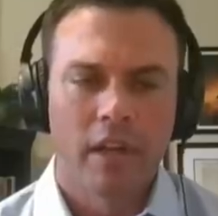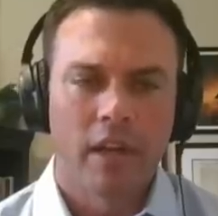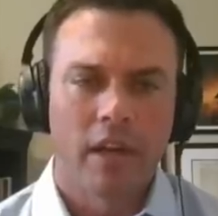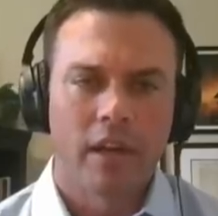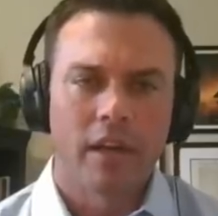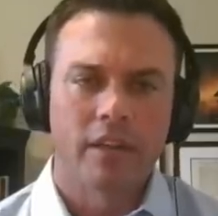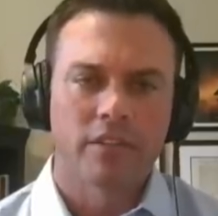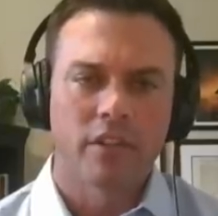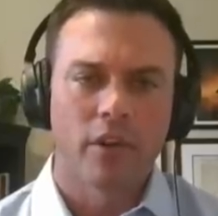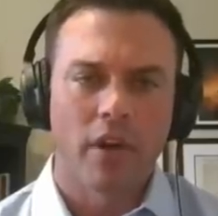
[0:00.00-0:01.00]
Uh, and
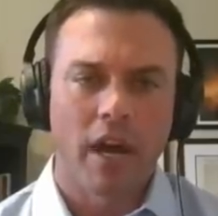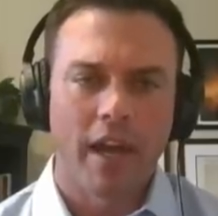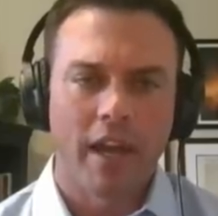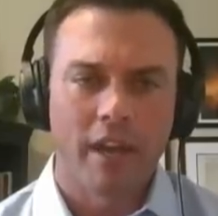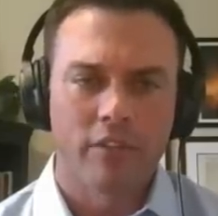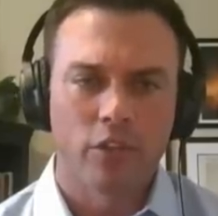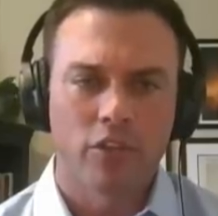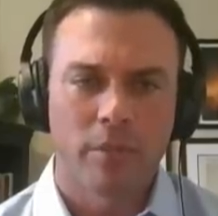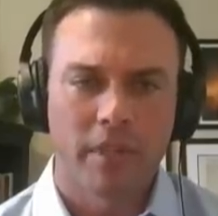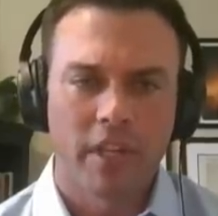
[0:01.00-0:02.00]
so I have no
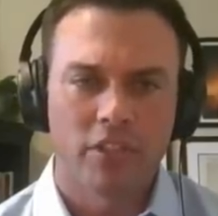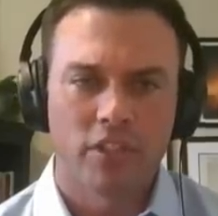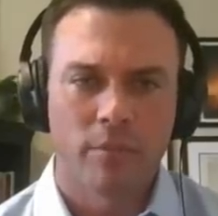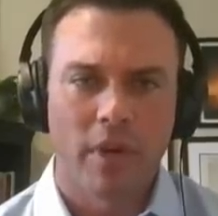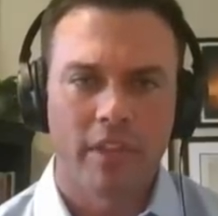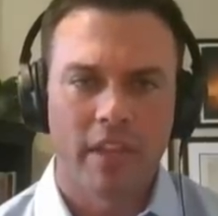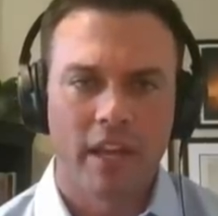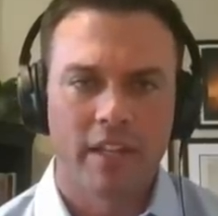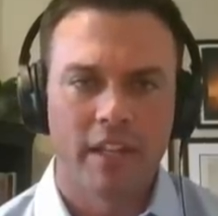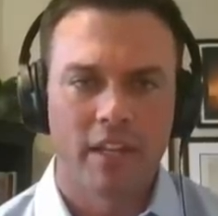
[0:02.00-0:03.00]
trepidation about the
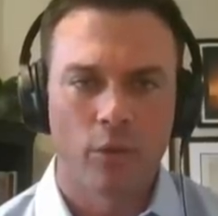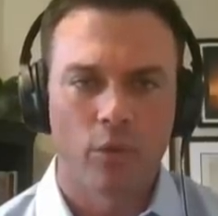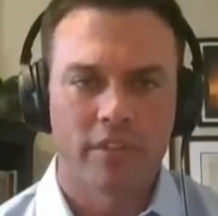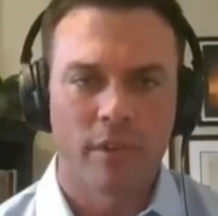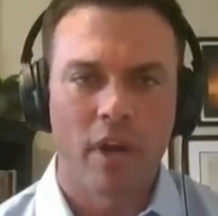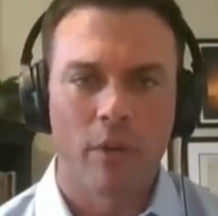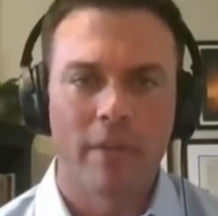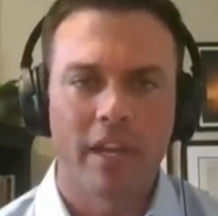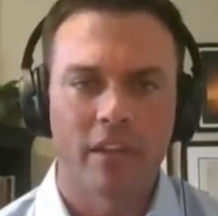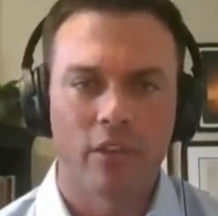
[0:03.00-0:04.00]
idea that we're somehow
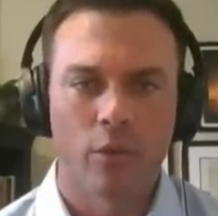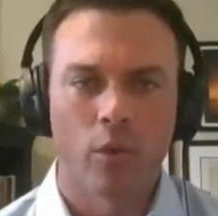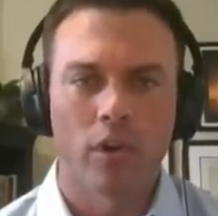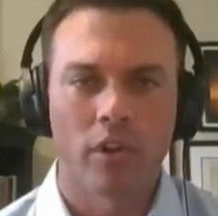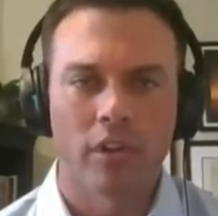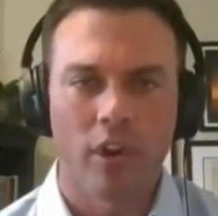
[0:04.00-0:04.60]
making the world